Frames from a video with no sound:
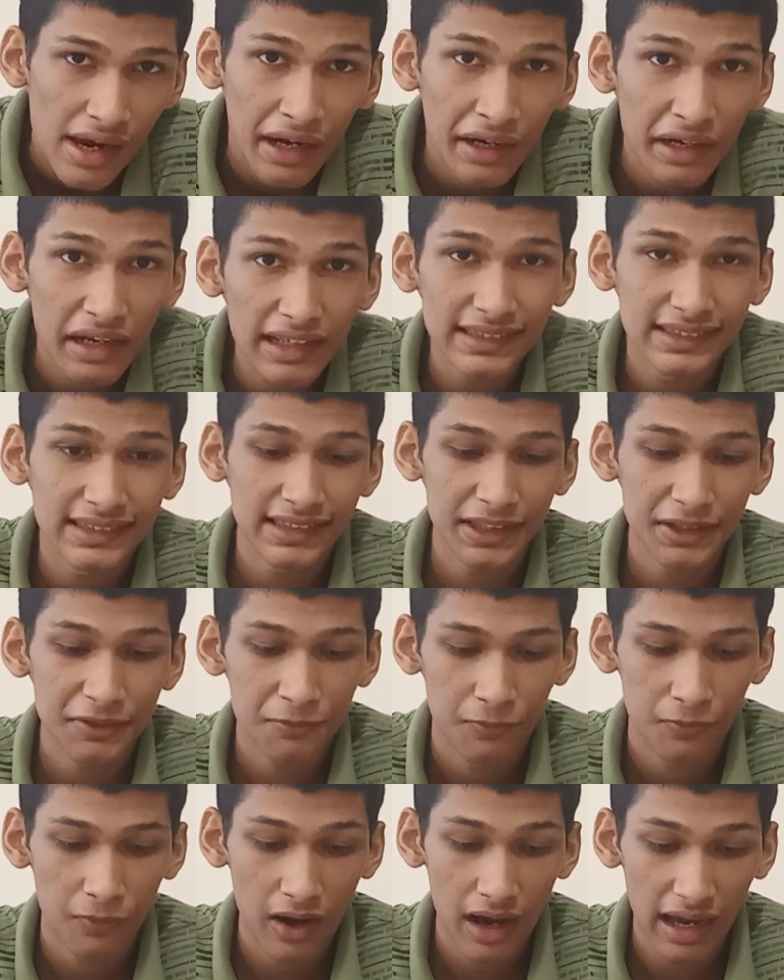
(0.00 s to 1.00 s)
And I
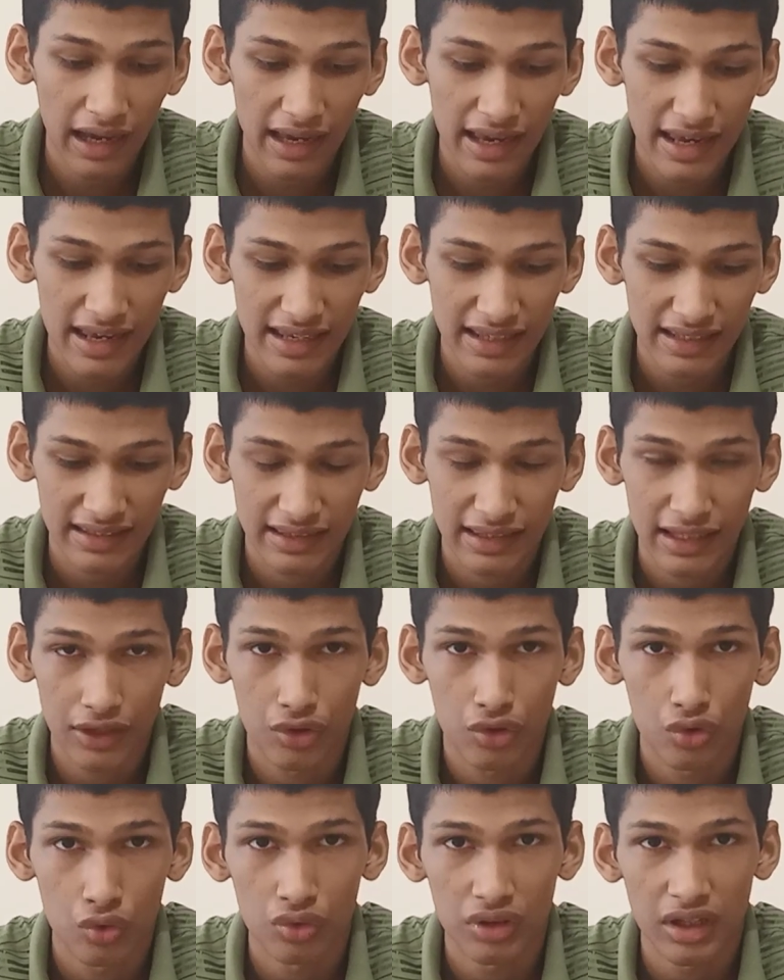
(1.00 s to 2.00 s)
see why
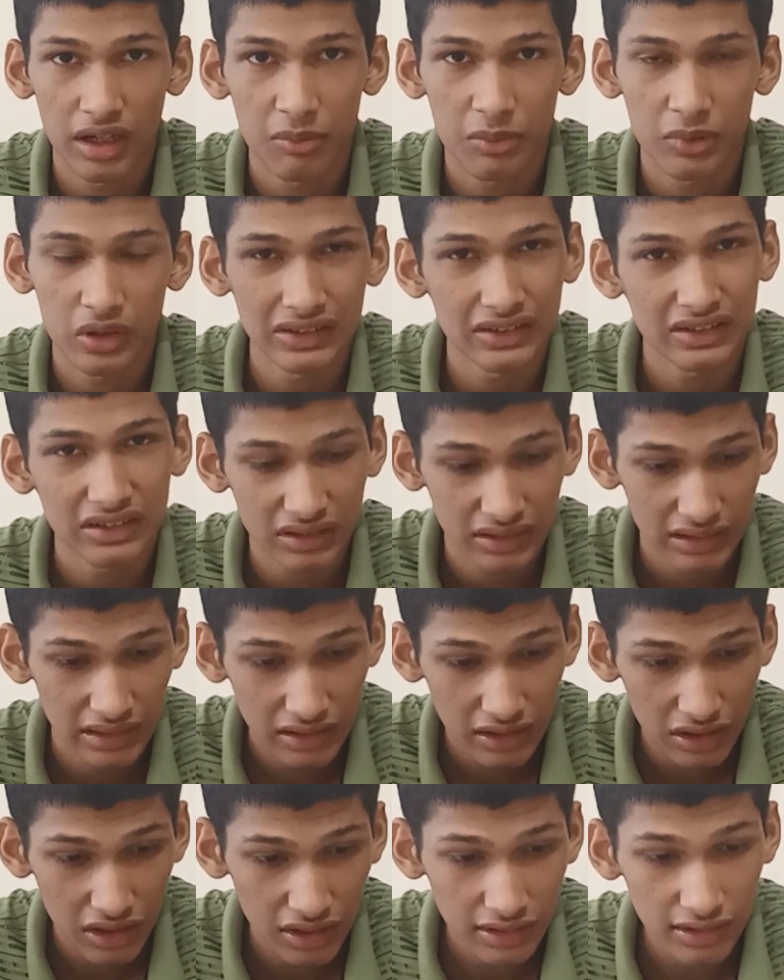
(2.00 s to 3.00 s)
they do that, because
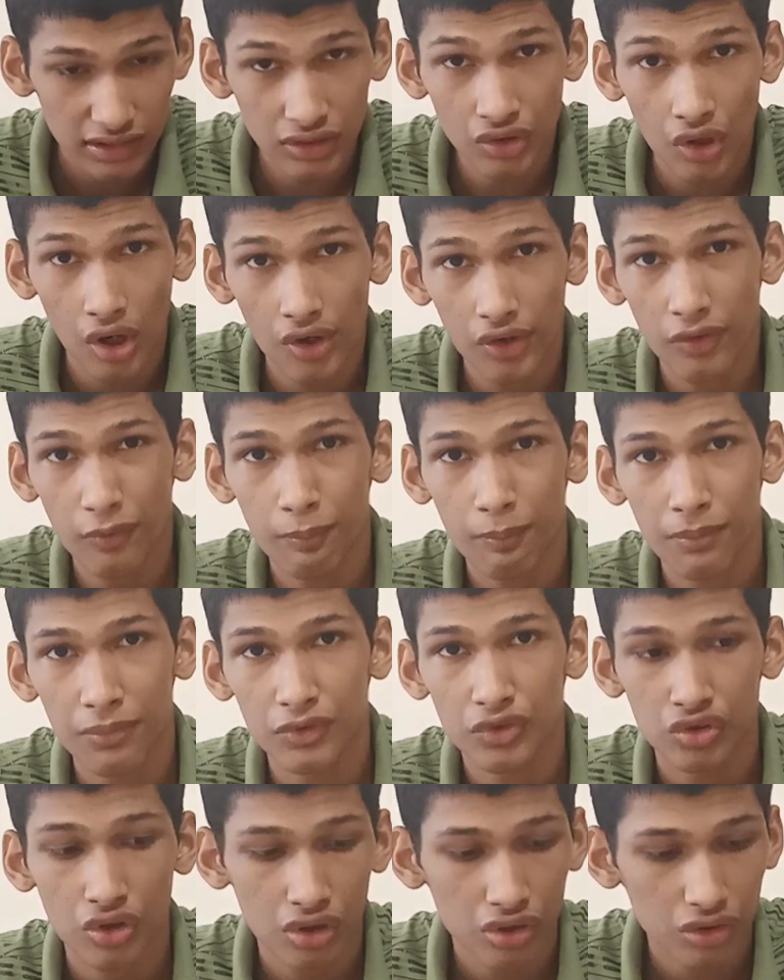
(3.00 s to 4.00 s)
the turtle
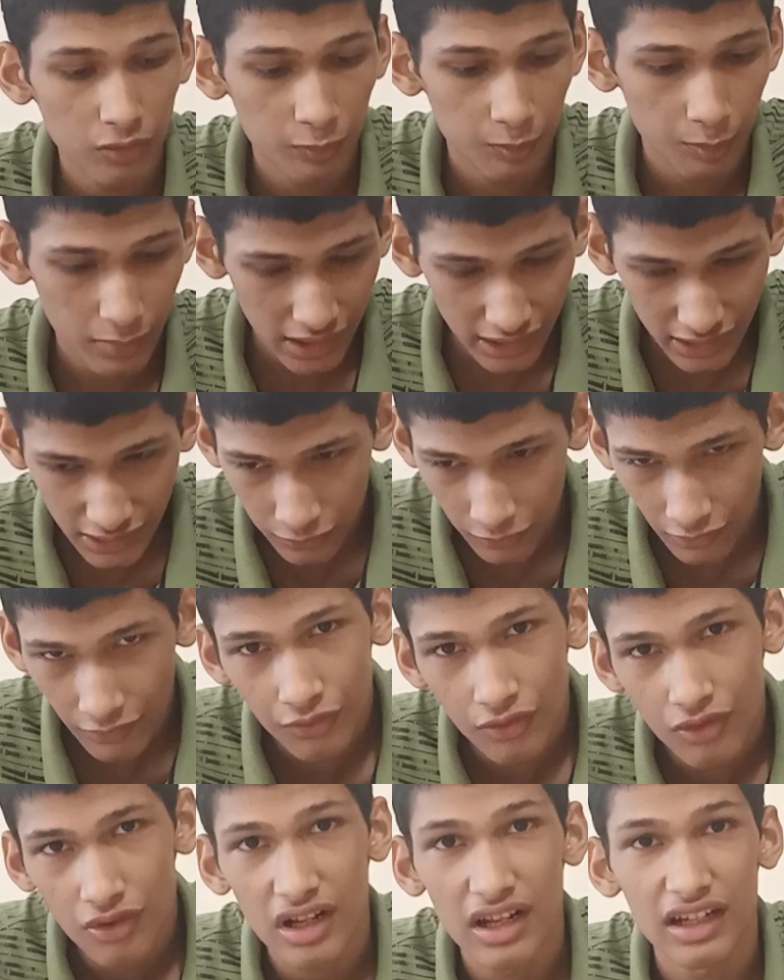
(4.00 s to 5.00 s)
sort of begs for
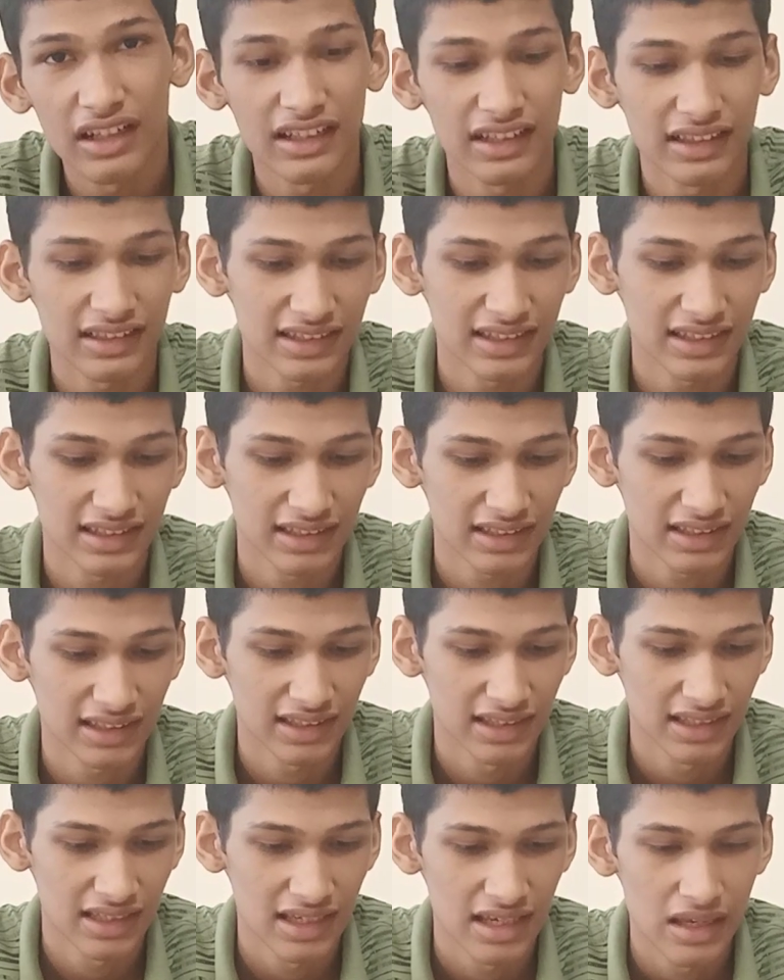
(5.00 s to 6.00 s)
food, and it's
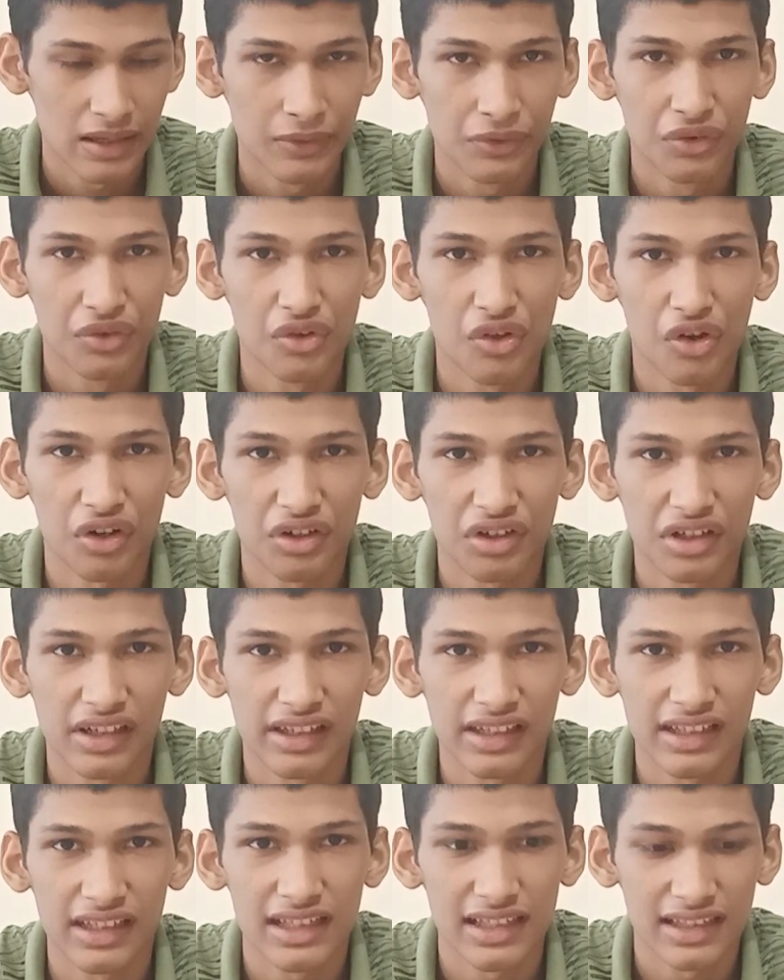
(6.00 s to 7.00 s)
not
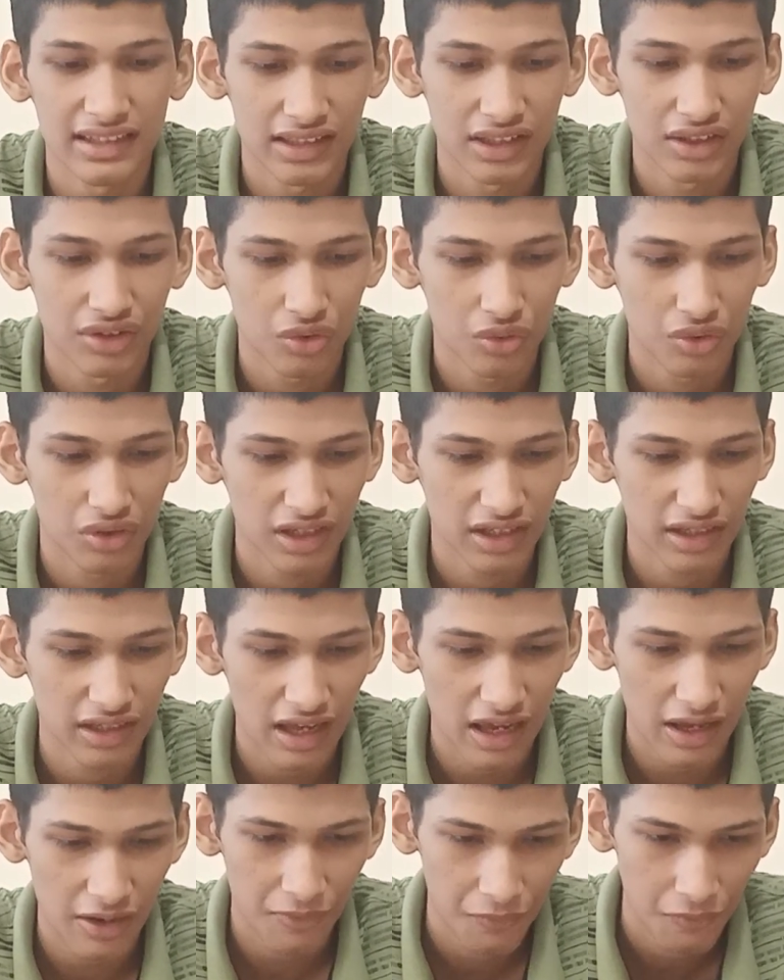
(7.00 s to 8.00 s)
really easy to
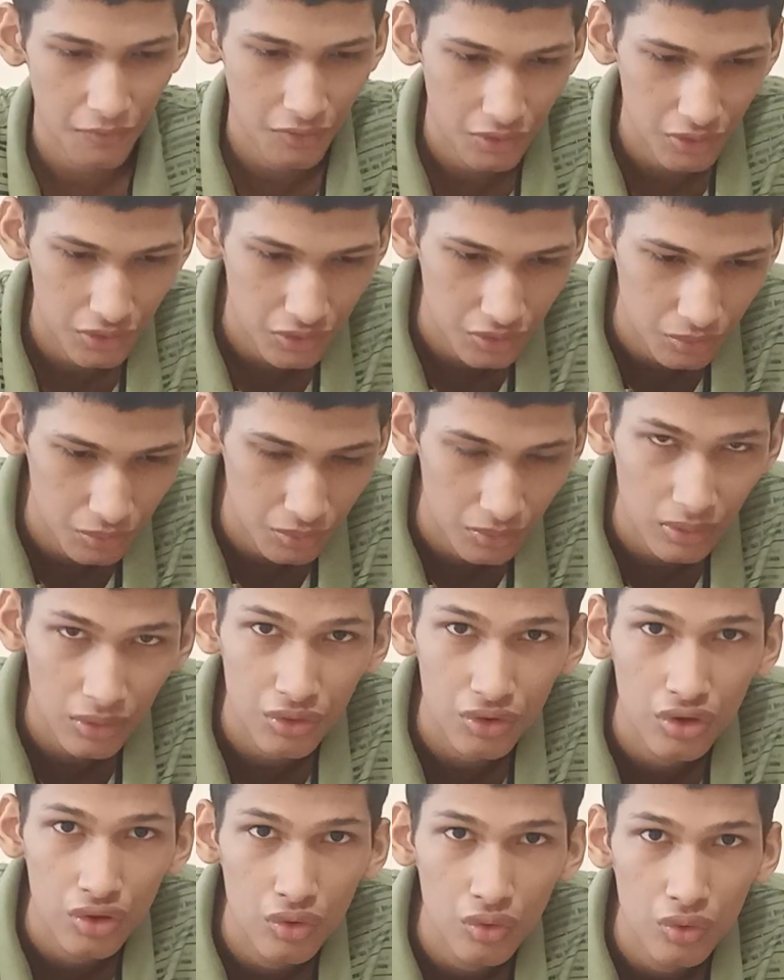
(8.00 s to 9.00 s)
deny food to
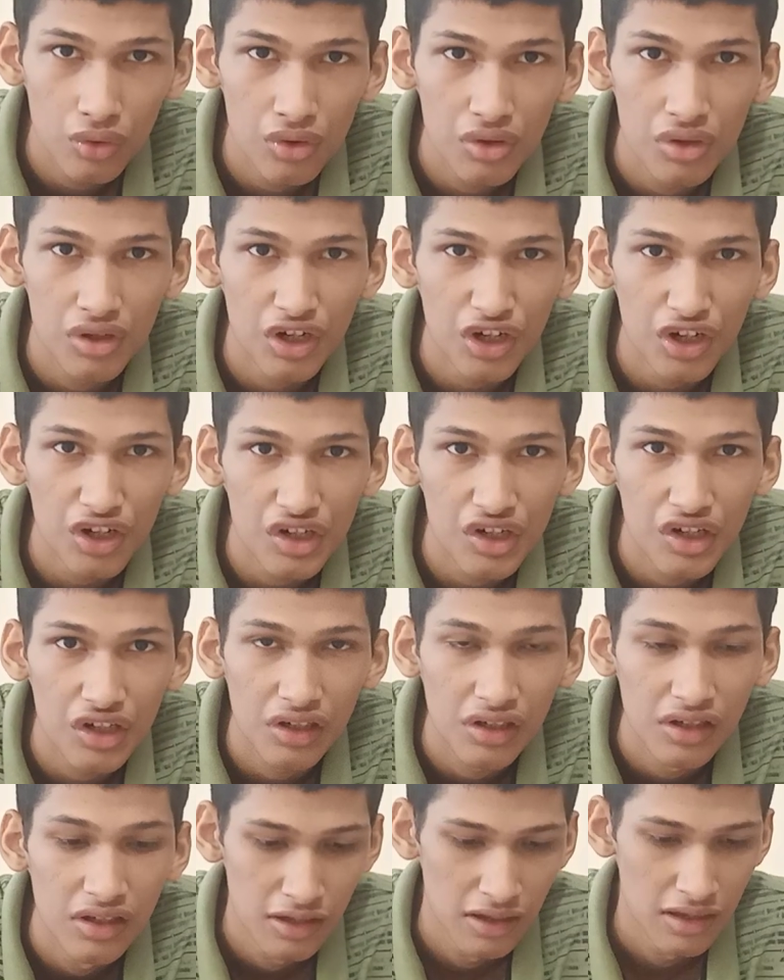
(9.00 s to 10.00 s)
a cute
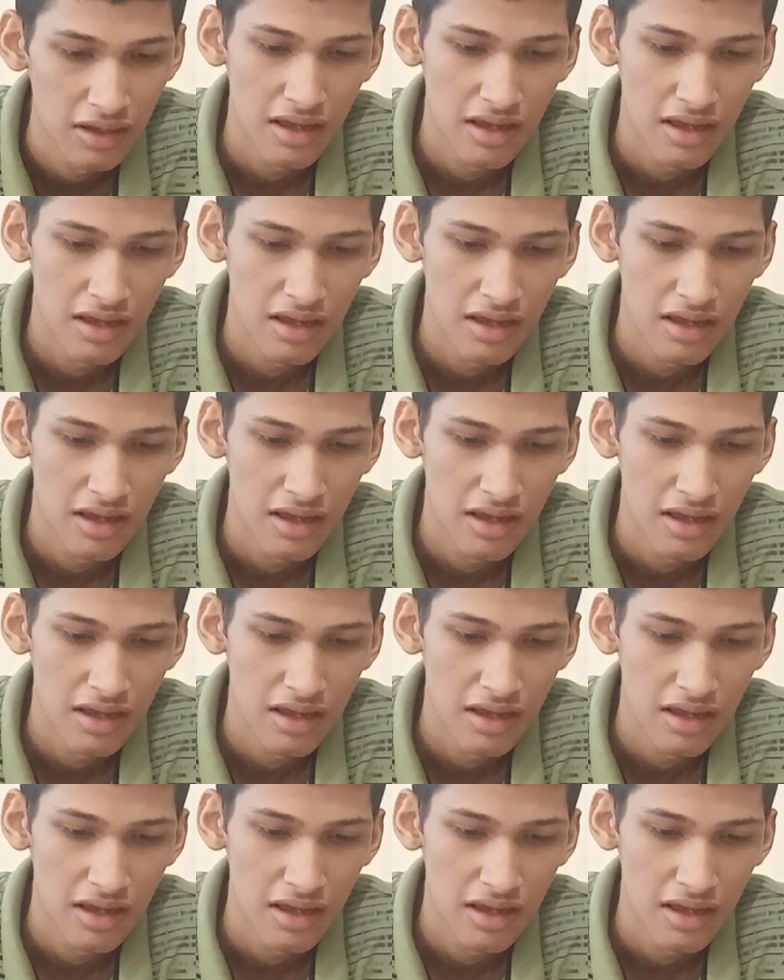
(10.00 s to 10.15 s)
turtle.